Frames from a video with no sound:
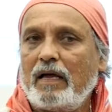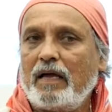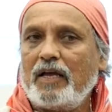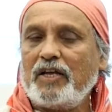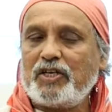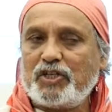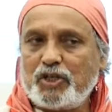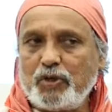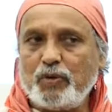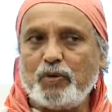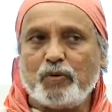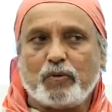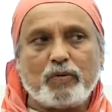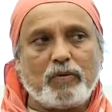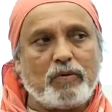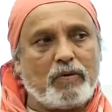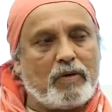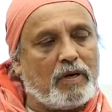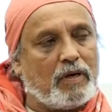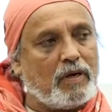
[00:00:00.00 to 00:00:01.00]
issue
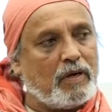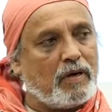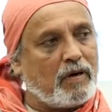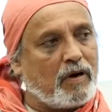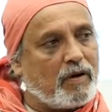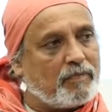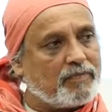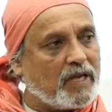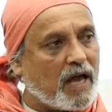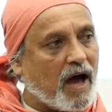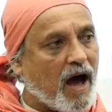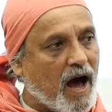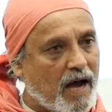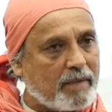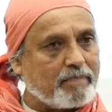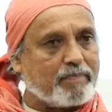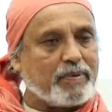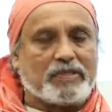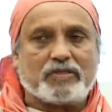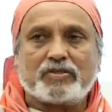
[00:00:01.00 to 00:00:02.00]
of the
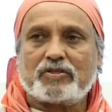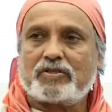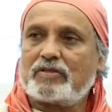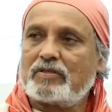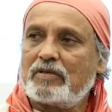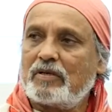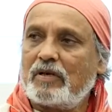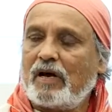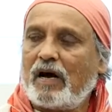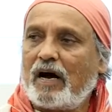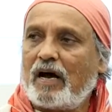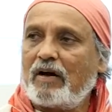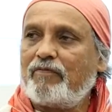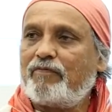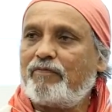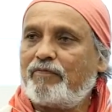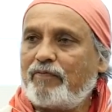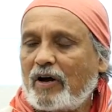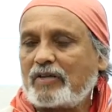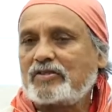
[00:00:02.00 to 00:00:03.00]
urbans,
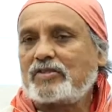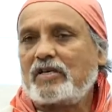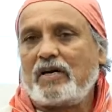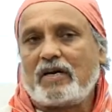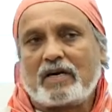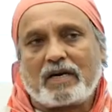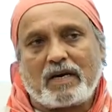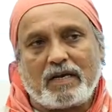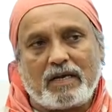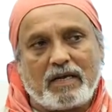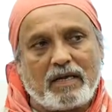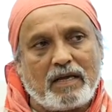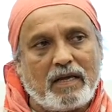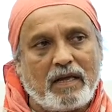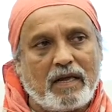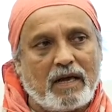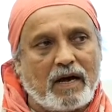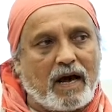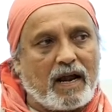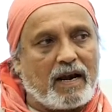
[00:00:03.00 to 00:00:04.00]
unfortunately,
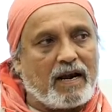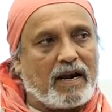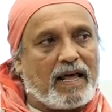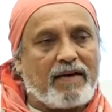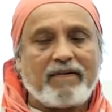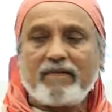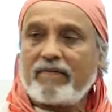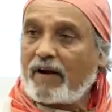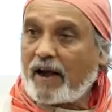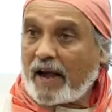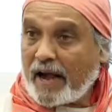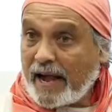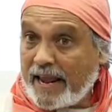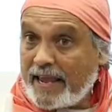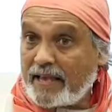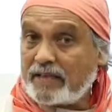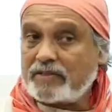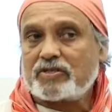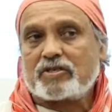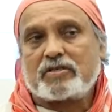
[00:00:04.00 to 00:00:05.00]
are never
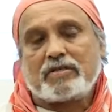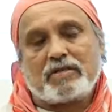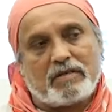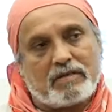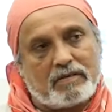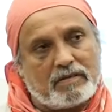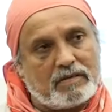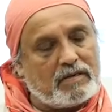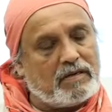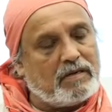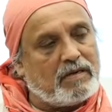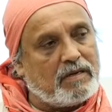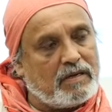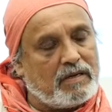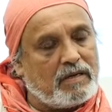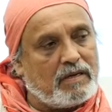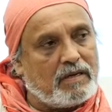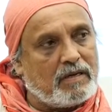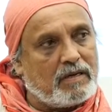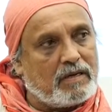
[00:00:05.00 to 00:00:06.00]
raised.
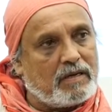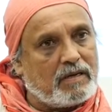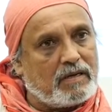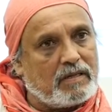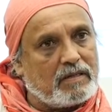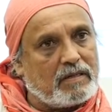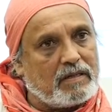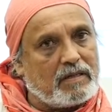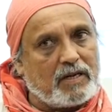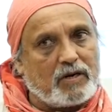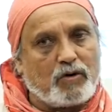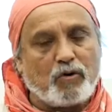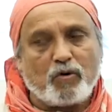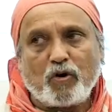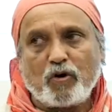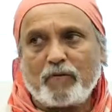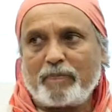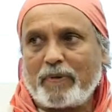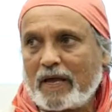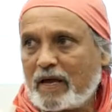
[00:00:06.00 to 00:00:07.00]
They do
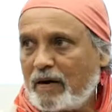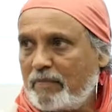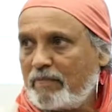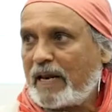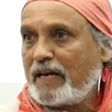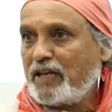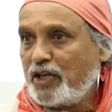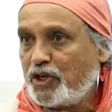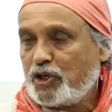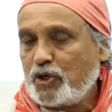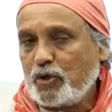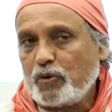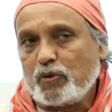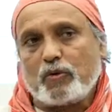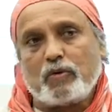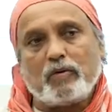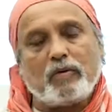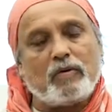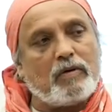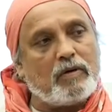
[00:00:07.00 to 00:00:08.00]
not become an
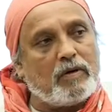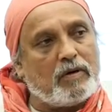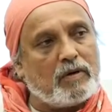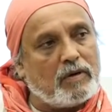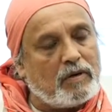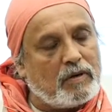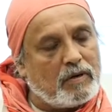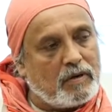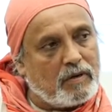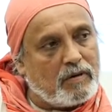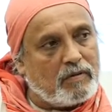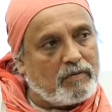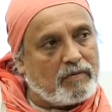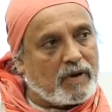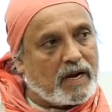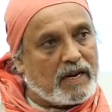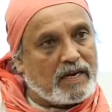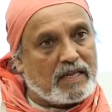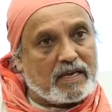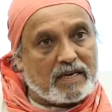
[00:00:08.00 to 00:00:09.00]
issue
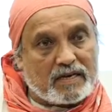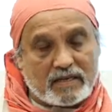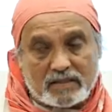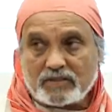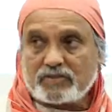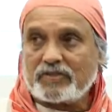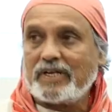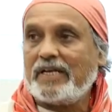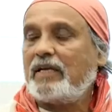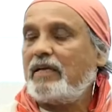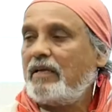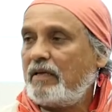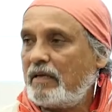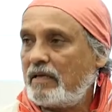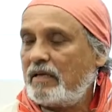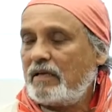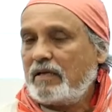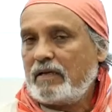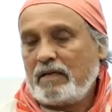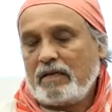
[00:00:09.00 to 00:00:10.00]
for any country.
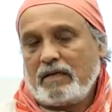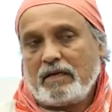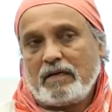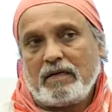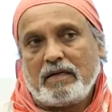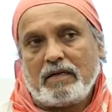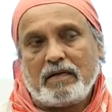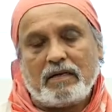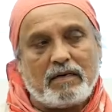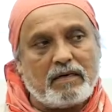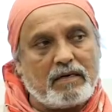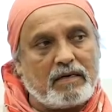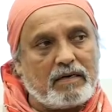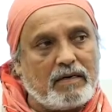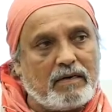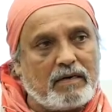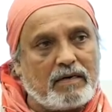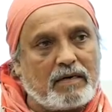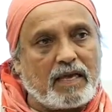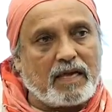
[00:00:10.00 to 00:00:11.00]

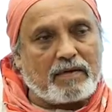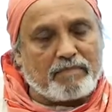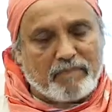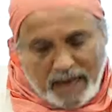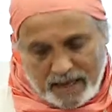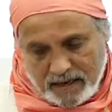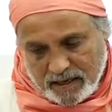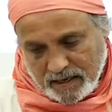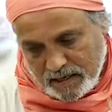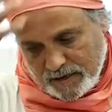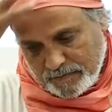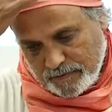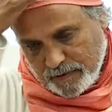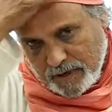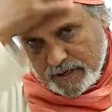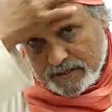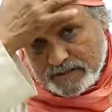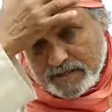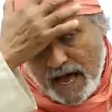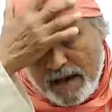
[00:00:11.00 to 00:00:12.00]
Take my country
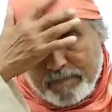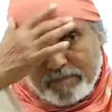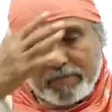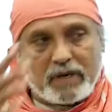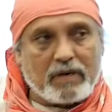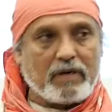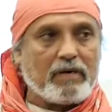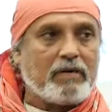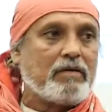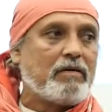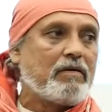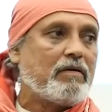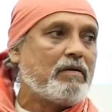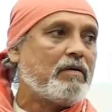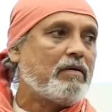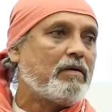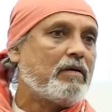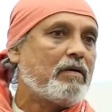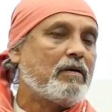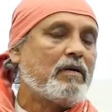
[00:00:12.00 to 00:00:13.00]
for example.
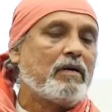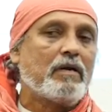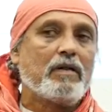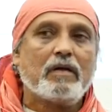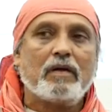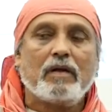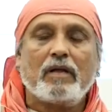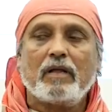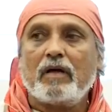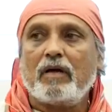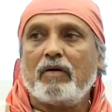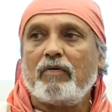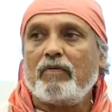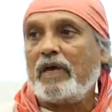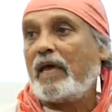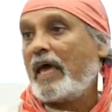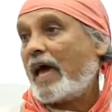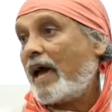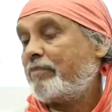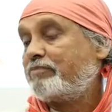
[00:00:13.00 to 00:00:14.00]

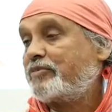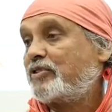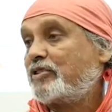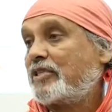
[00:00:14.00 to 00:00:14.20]
We have